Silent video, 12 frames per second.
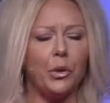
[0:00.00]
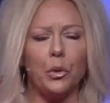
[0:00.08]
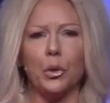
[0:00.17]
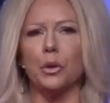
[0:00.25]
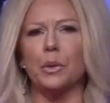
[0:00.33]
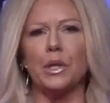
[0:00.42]
the
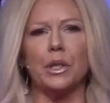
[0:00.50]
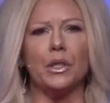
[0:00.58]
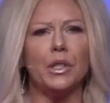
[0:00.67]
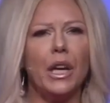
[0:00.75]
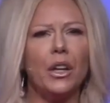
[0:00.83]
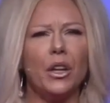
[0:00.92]
Lord was going
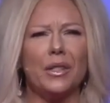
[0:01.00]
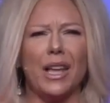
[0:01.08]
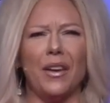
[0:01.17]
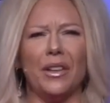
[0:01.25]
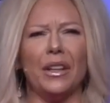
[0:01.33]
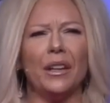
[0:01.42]
to take her. I was
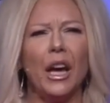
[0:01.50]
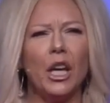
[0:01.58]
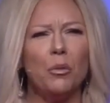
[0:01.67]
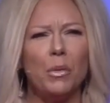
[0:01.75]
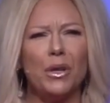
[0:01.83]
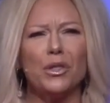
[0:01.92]
having
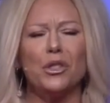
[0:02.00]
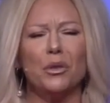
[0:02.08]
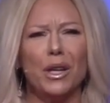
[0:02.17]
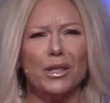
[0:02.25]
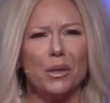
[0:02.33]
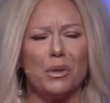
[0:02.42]
nightmares. You
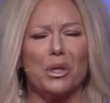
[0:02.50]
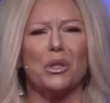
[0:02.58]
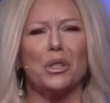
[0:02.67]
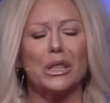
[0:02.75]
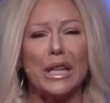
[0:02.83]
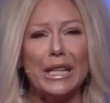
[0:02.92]
guys, it was
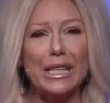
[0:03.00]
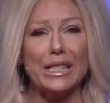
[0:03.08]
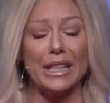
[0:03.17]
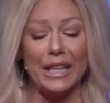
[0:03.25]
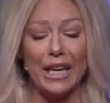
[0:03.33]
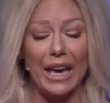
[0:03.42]

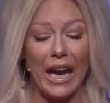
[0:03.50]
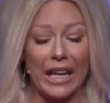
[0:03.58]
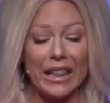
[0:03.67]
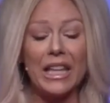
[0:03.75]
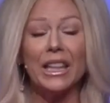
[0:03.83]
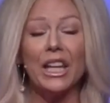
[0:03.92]
crazy.
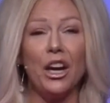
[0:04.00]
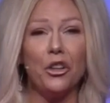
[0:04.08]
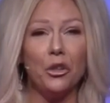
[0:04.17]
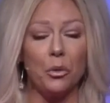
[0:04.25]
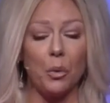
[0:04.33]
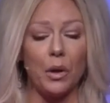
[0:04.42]
And then the
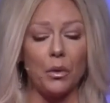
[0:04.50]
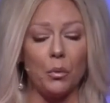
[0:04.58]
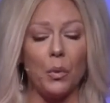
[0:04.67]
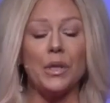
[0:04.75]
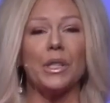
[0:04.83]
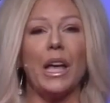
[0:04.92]
other
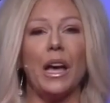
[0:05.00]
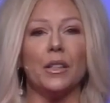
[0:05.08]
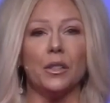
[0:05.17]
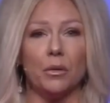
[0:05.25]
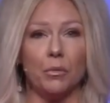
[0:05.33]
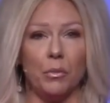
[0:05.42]
one was
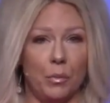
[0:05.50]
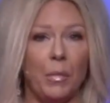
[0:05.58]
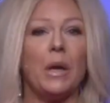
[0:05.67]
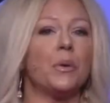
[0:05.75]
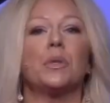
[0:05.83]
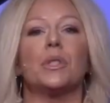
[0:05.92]
that
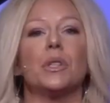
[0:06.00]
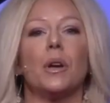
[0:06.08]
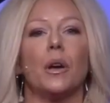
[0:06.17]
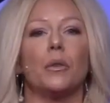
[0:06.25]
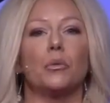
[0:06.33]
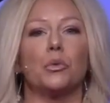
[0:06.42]
it was
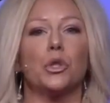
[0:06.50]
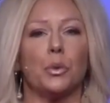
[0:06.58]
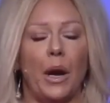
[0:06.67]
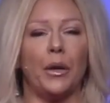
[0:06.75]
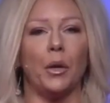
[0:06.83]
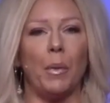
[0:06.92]

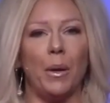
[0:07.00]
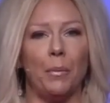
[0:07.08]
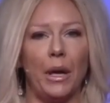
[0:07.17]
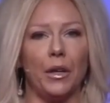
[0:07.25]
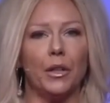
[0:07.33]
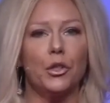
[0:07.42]
surrounding my
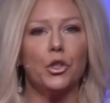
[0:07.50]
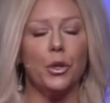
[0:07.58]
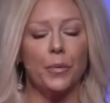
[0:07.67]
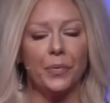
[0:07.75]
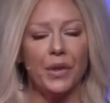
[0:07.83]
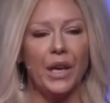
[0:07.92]
marriage.
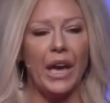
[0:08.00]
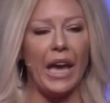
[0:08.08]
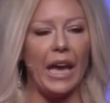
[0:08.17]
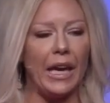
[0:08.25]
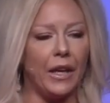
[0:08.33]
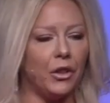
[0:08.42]

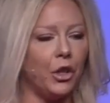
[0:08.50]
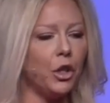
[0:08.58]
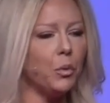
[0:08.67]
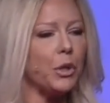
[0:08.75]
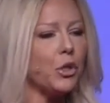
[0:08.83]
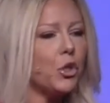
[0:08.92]
And
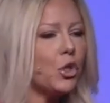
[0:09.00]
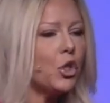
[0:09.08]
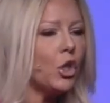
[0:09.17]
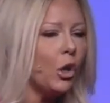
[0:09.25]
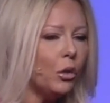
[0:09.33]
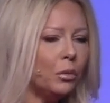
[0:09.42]
there was
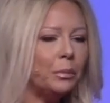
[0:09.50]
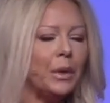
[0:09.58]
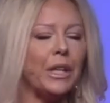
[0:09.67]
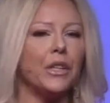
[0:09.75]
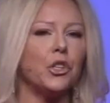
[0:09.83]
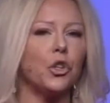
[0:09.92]
so
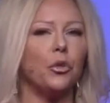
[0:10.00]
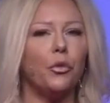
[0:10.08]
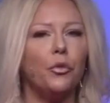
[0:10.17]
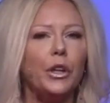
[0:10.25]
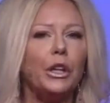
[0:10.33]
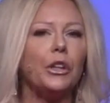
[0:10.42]
much
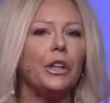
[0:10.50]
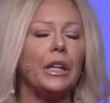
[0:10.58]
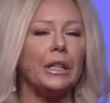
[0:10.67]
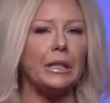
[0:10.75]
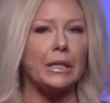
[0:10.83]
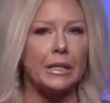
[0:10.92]
fear
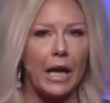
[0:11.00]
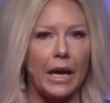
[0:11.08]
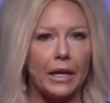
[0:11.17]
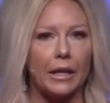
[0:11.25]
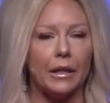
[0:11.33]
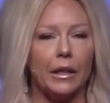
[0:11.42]
and
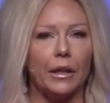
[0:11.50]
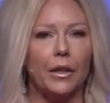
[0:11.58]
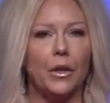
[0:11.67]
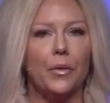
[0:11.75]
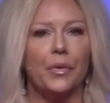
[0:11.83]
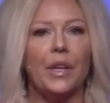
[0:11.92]
anxiety
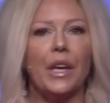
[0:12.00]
